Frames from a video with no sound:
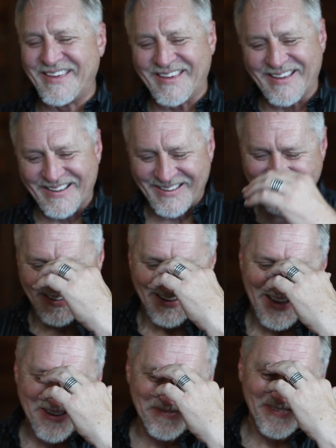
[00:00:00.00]
Yeah,
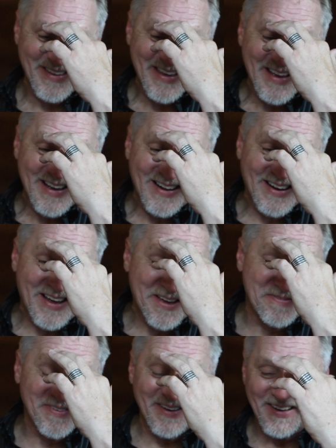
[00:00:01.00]

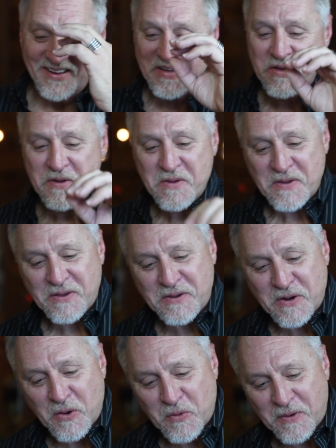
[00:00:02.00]
life. You
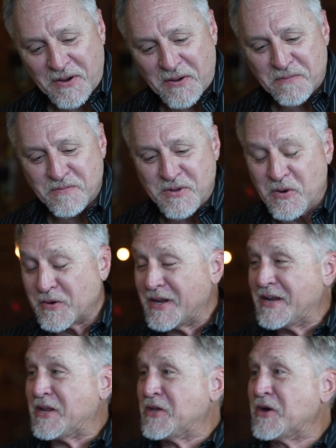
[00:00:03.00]
don't get
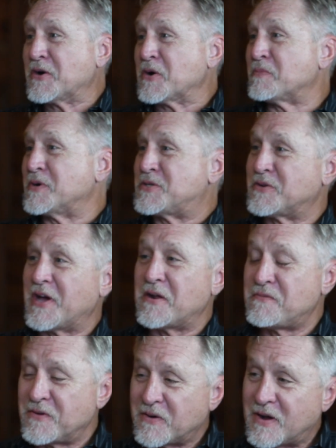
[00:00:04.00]
any younger, but you got
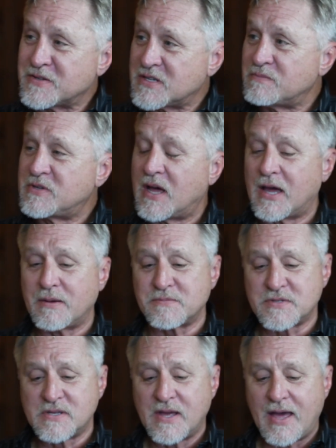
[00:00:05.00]
to figure out
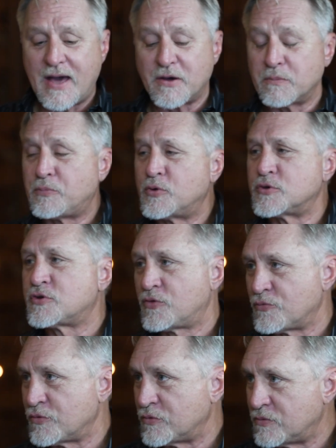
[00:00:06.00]
sometimes how to push
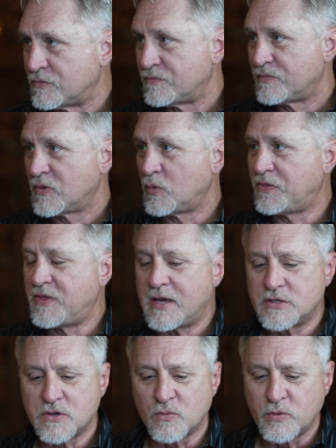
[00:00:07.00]
through. When
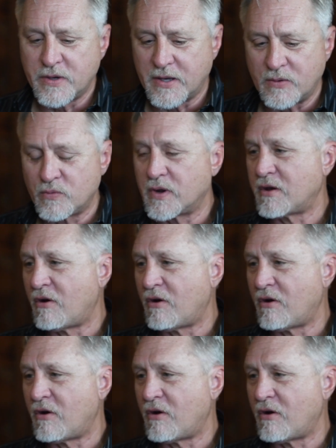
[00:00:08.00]
things are really, really